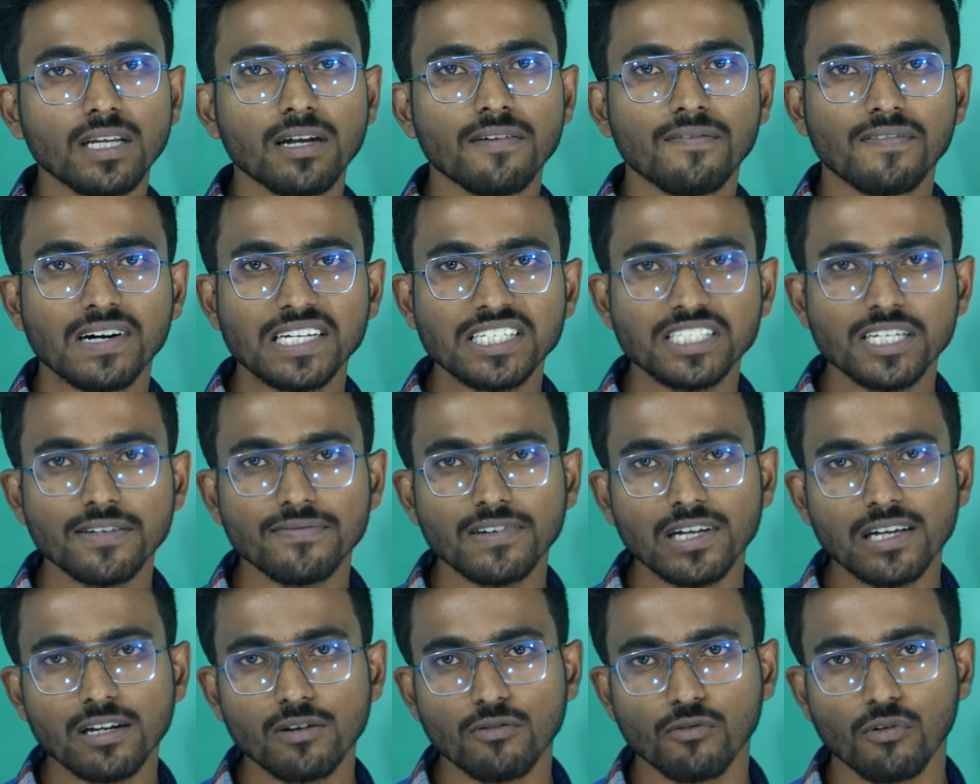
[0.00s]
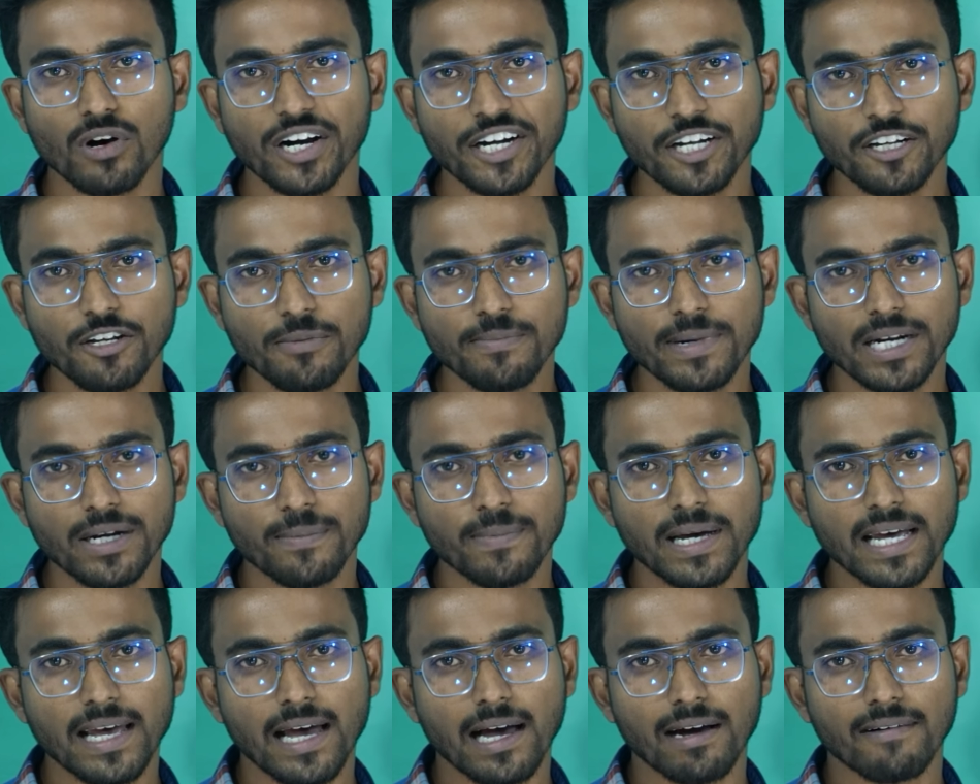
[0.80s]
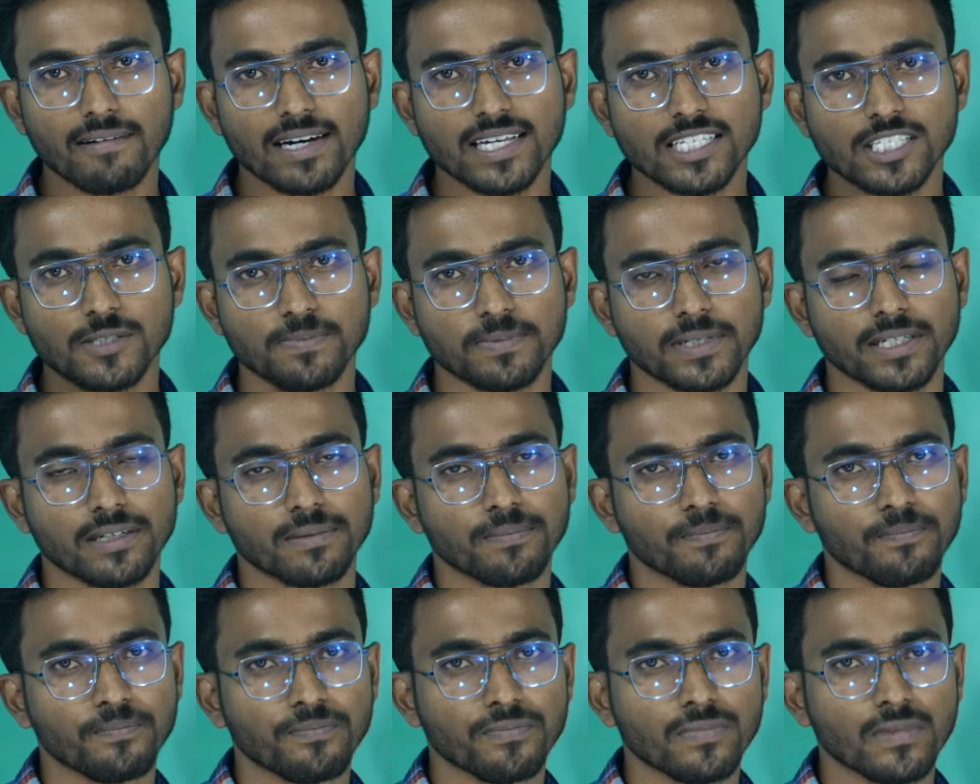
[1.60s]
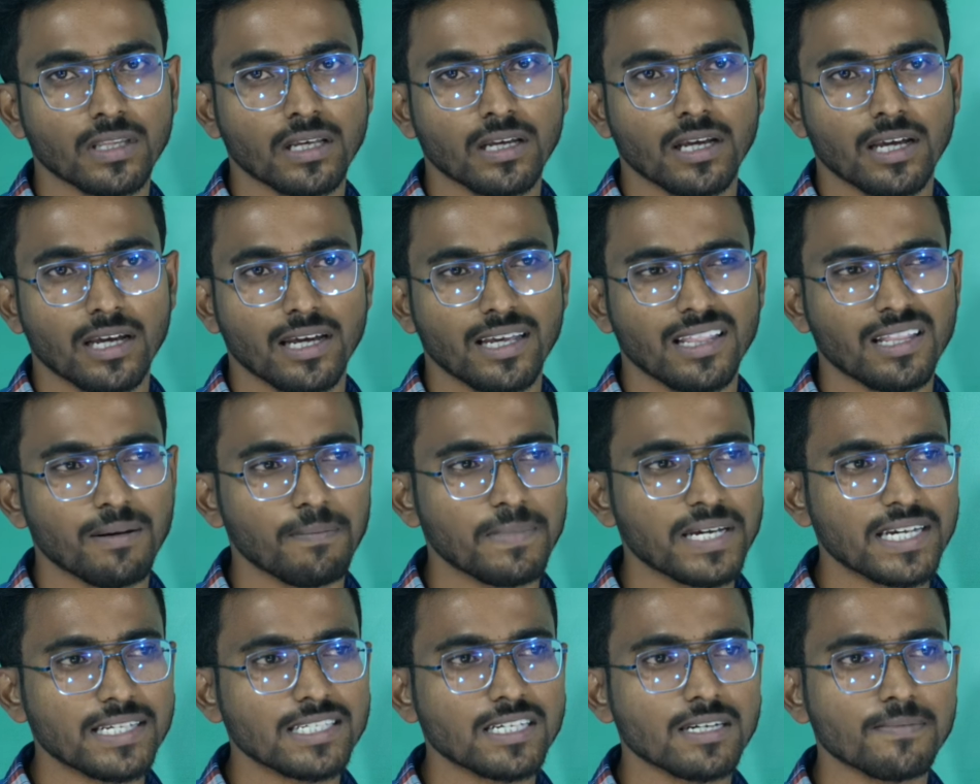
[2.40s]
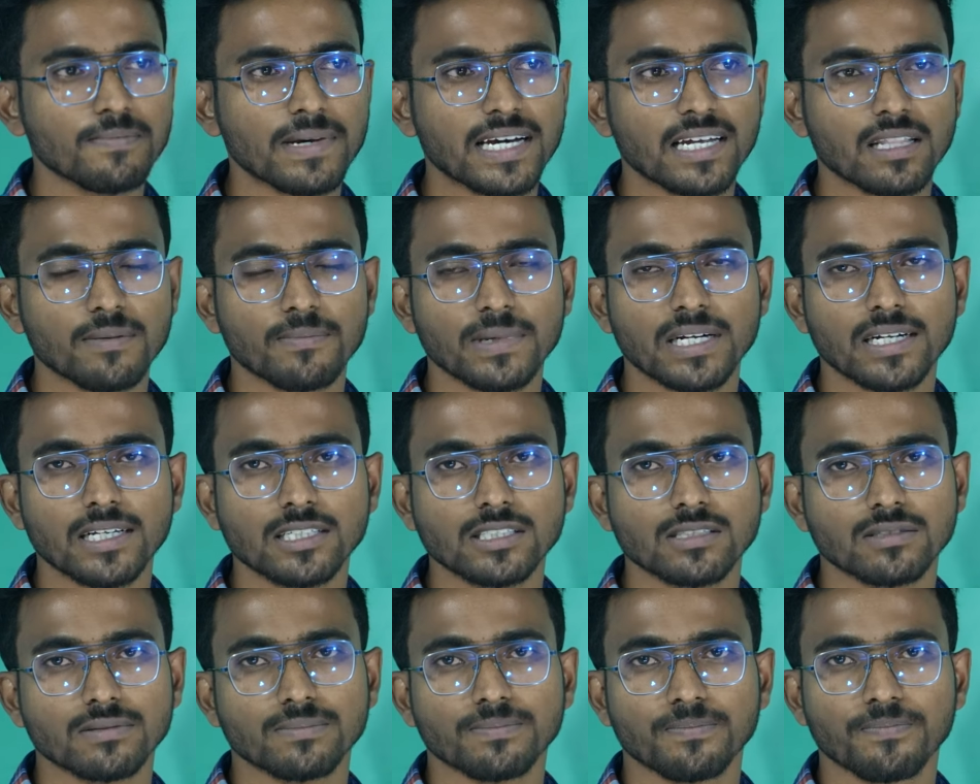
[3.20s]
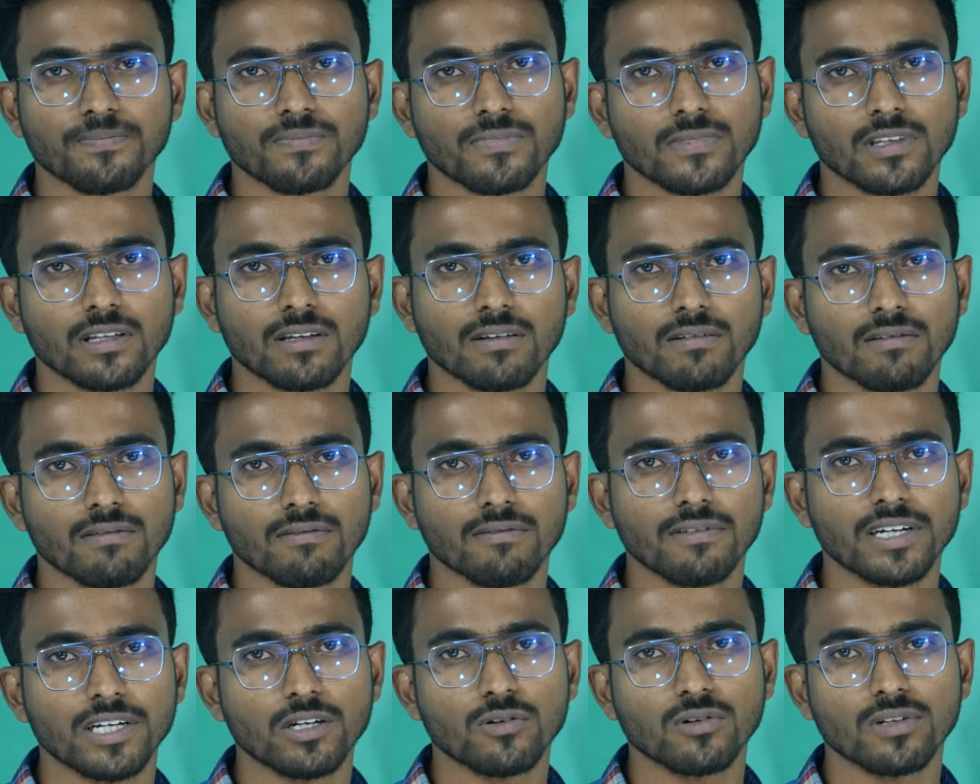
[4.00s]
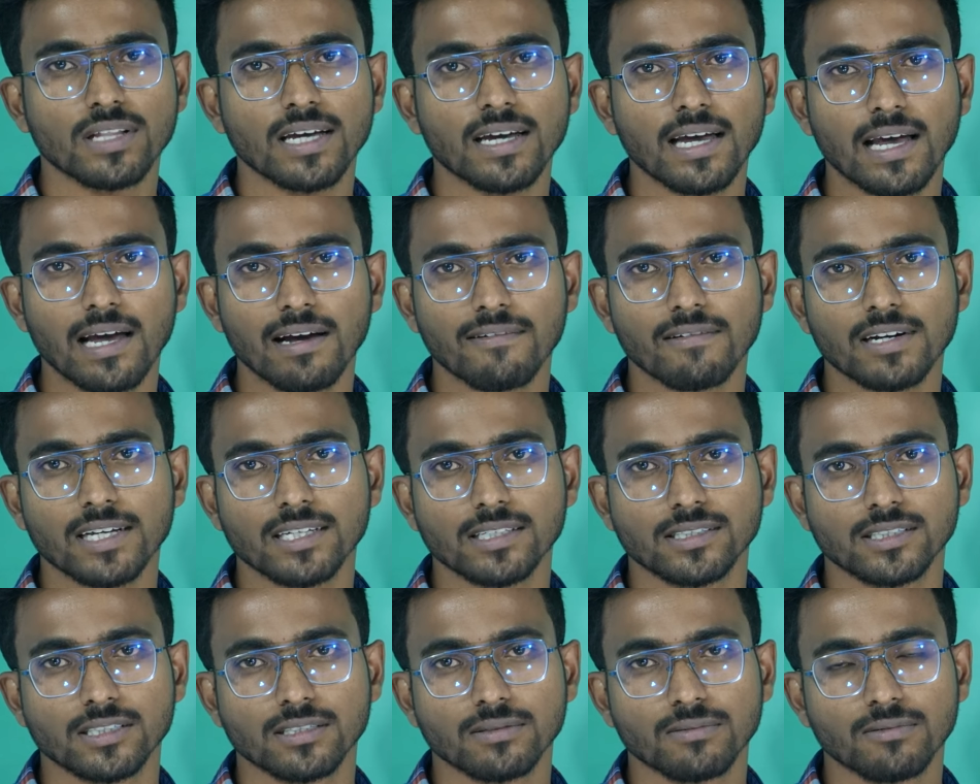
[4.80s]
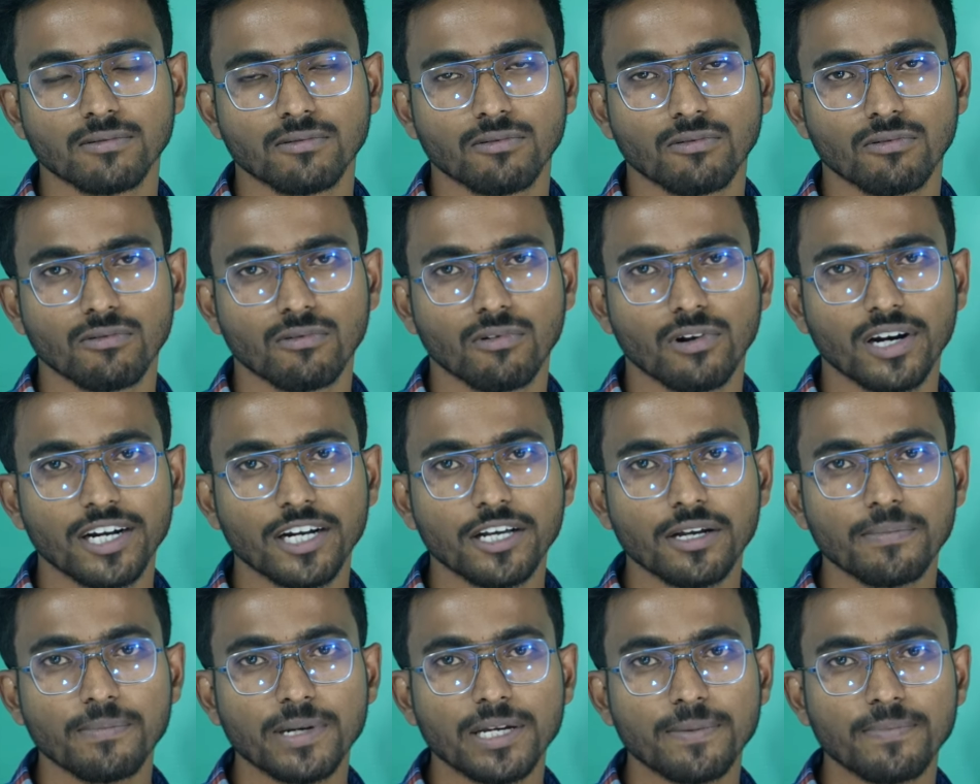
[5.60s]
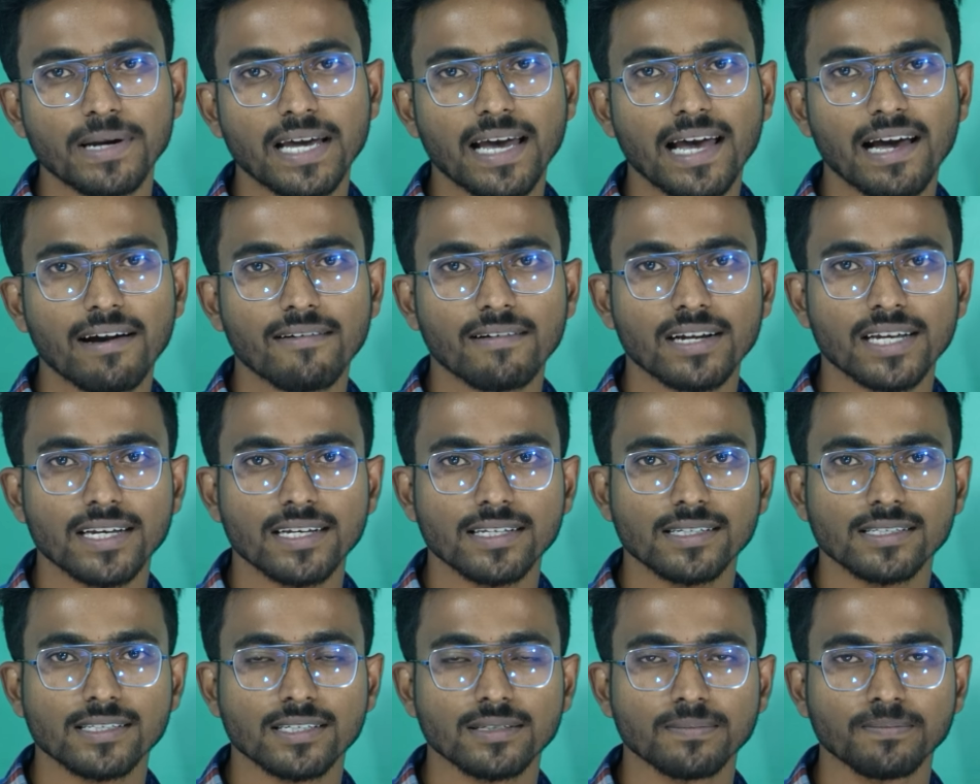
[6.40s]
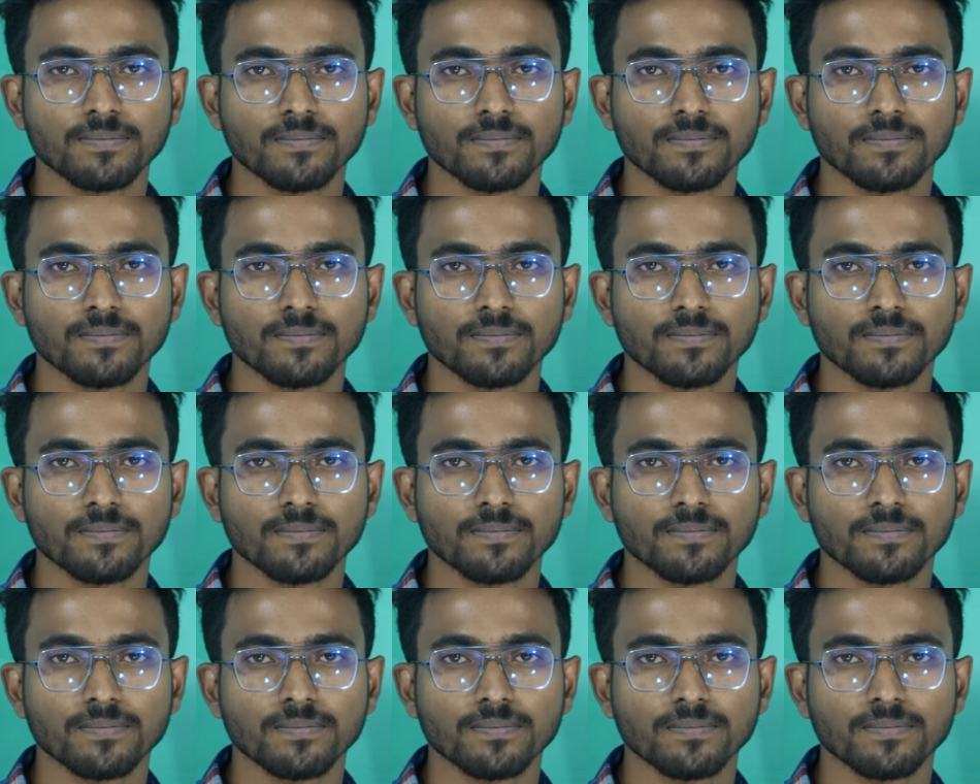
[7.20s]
First of all, what do you mean by average speed? In the basic mathematics, we know the average. What do you mean by average?